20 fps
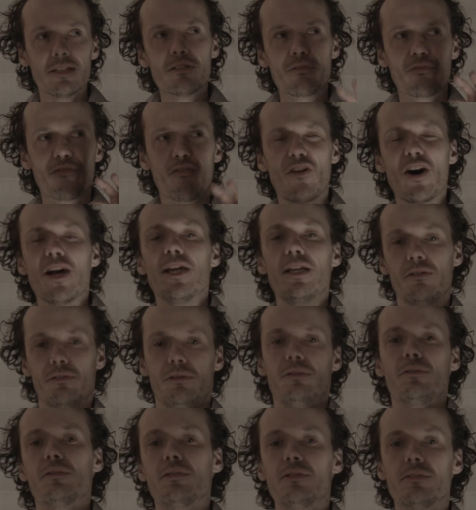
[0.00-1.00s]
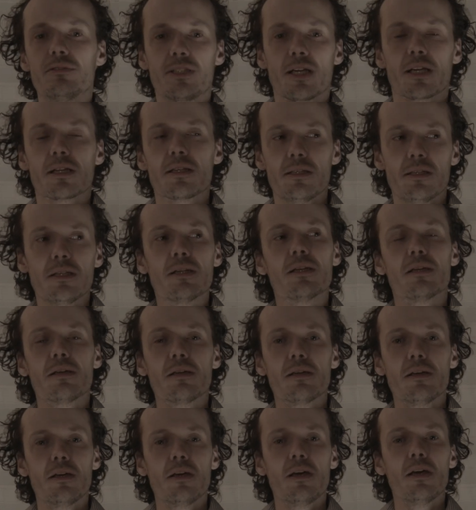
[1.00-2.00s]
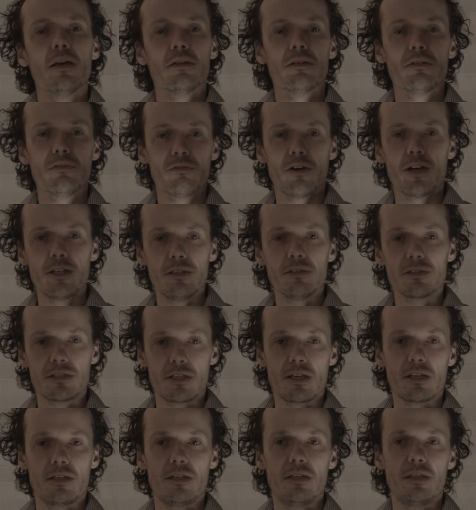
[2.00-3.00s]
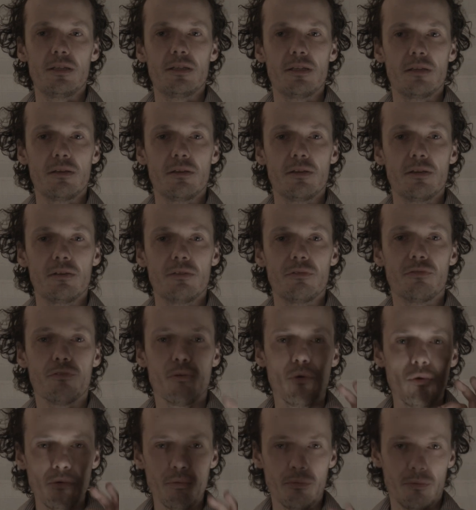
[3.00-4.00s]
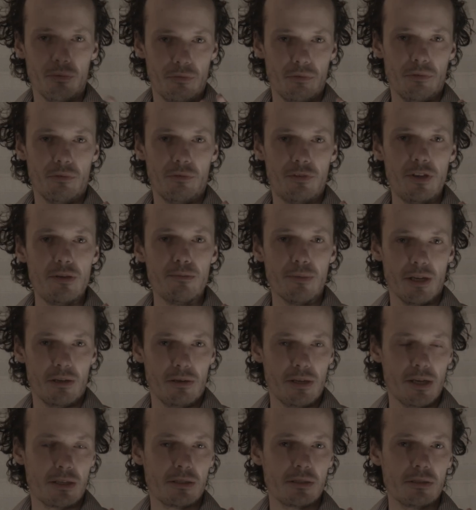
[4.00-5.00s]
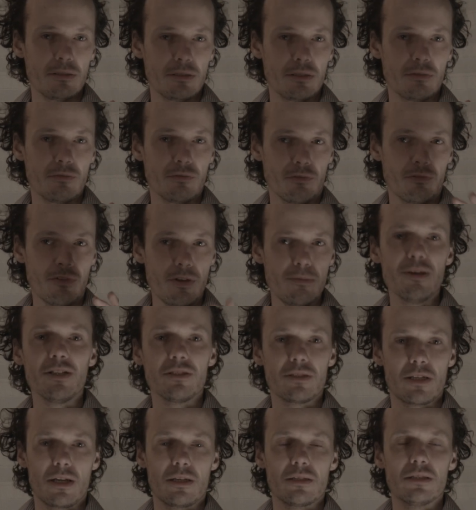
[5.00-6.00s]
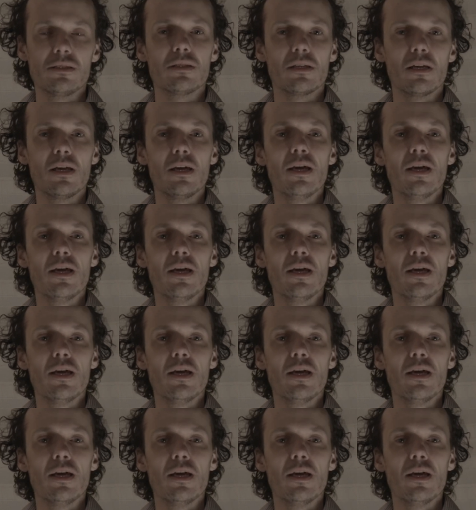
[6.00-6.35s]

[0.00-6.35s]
final technique, the final technique for female actors, for female talent,